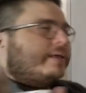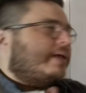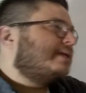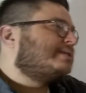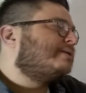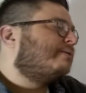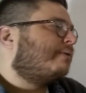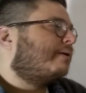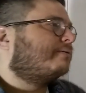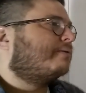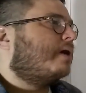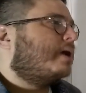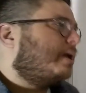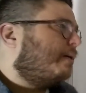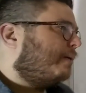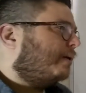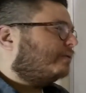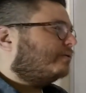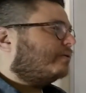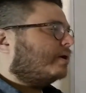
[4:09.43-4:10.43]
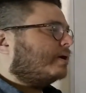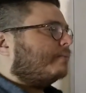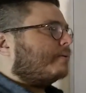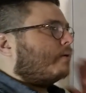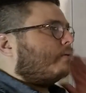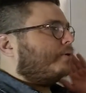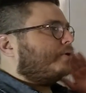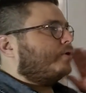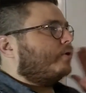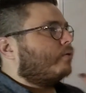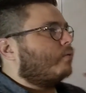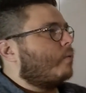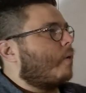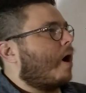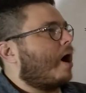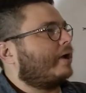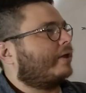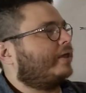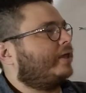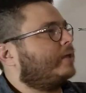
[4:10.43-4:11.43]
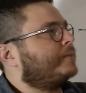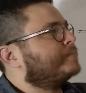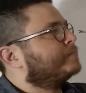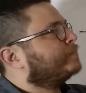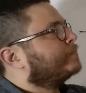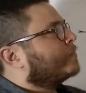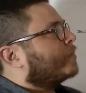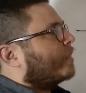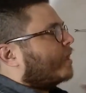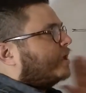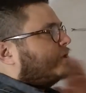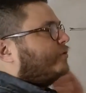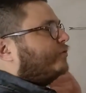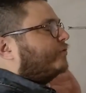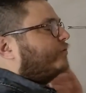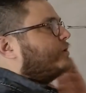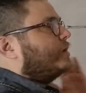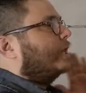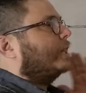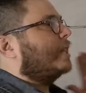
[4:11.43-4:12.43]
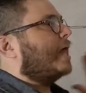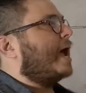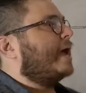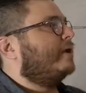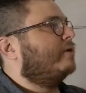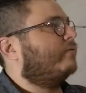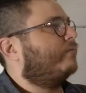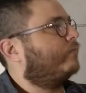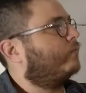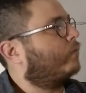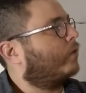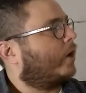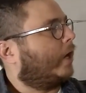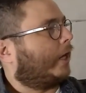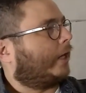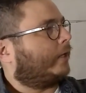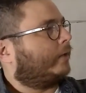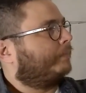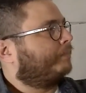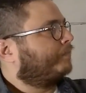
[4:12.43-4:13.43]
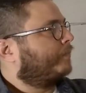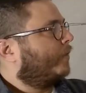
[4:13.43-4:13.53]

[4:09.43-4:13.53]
That's not what I'm talking about. I'm talking about when you're walking and you see a line of work.